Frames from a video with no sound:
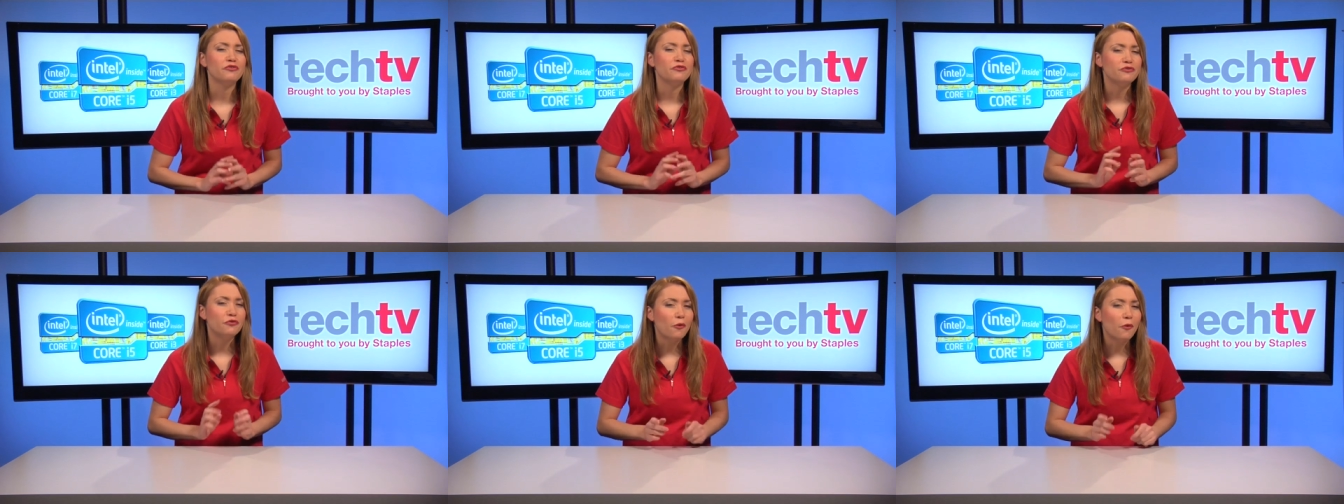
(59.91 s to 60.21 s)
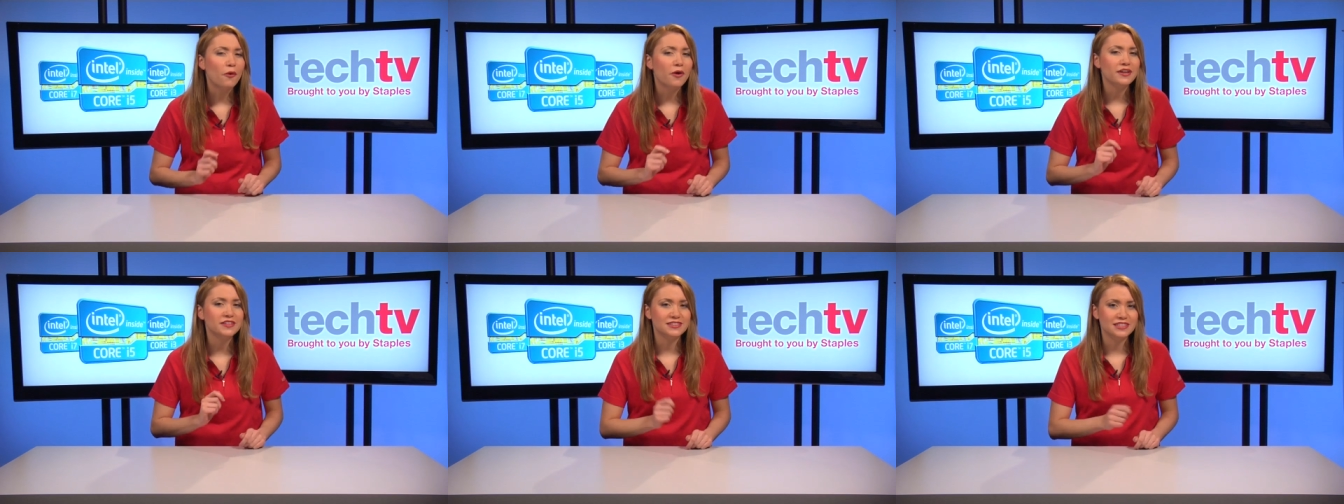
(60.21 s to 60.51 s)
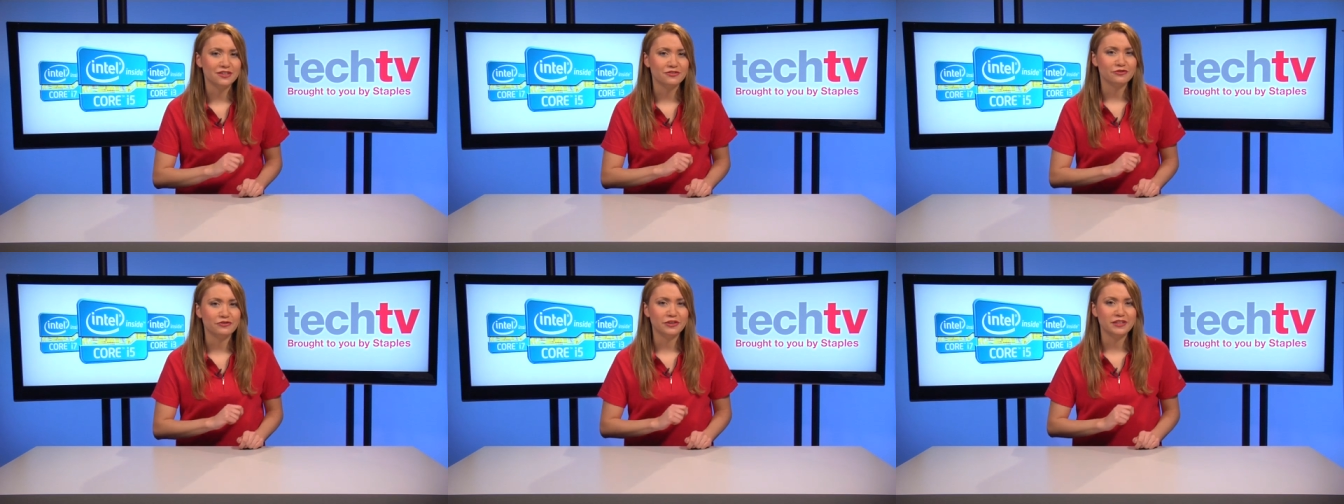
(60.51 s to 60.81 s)
4
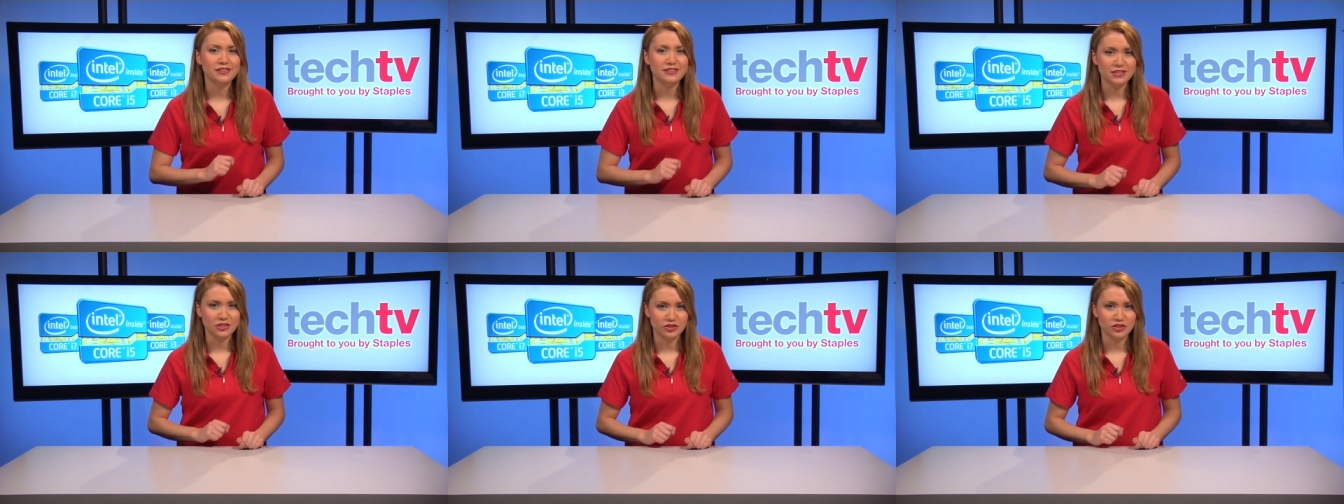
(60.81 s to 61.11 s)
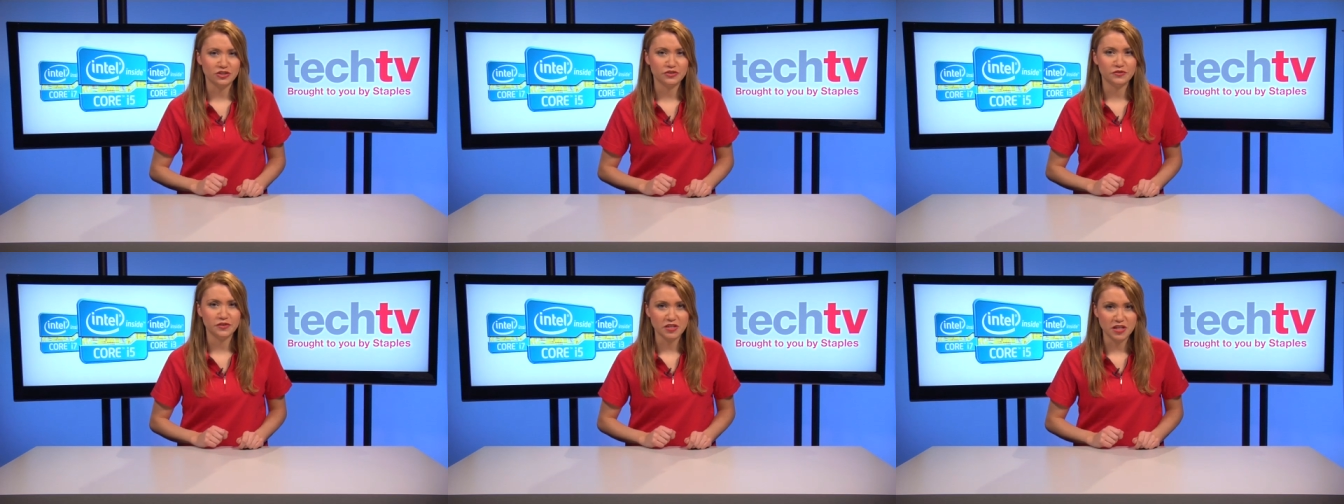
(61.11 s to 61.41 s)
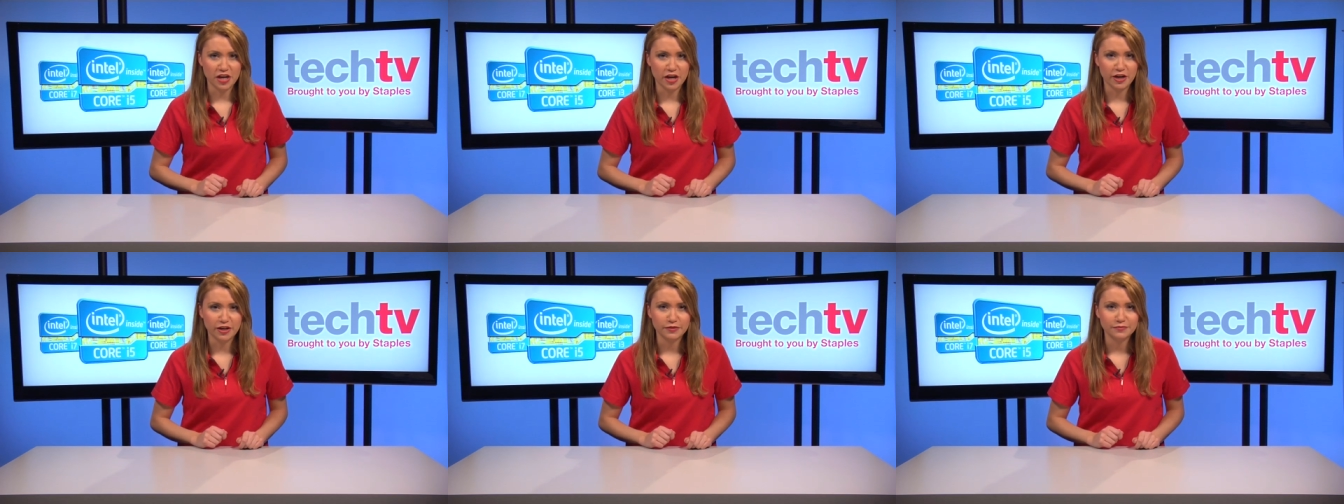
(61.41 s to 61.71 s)
different dishes for
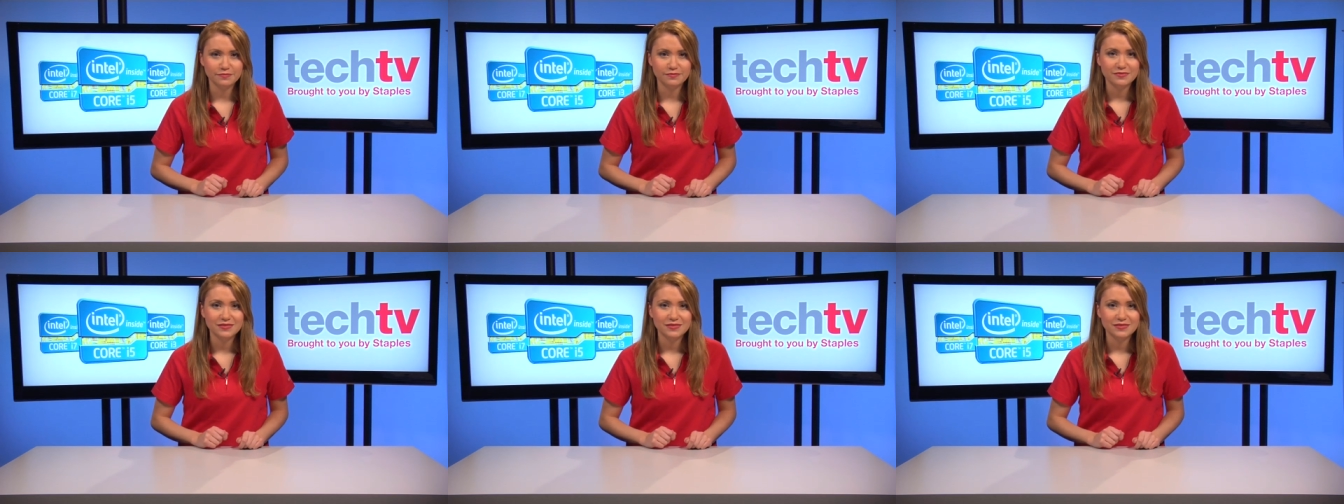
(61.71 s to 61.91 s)
dinner.